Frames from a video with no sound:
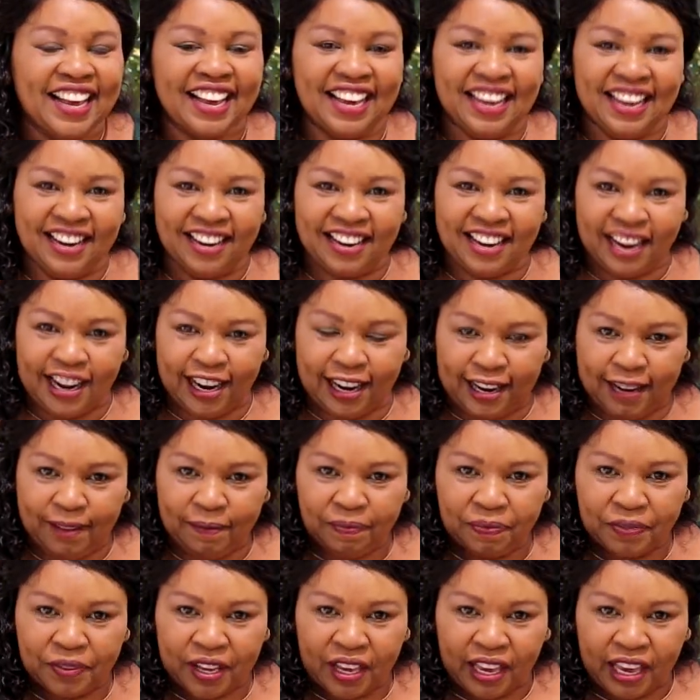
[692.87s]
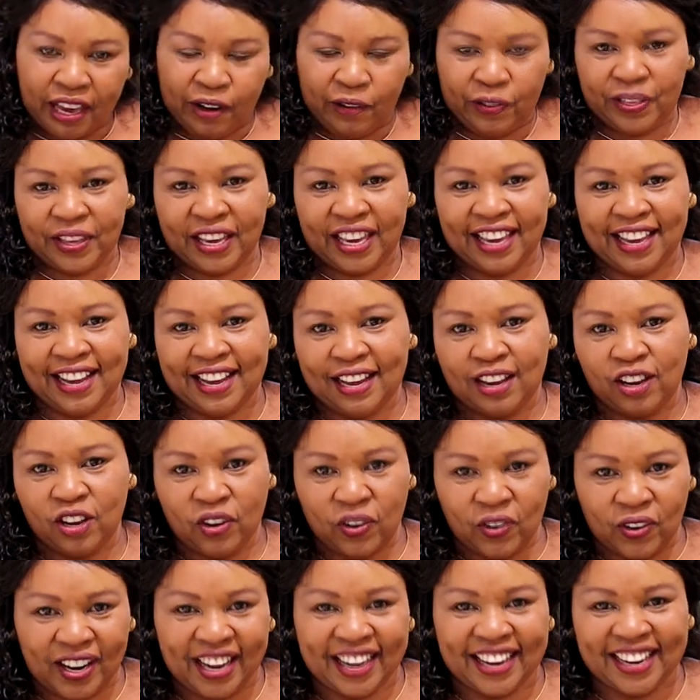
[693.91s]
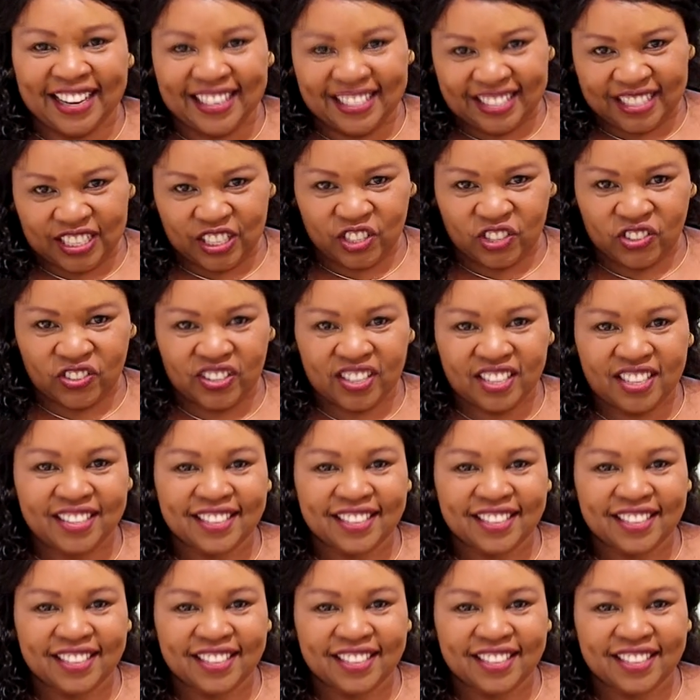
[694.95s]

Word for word: in a healthcare organization.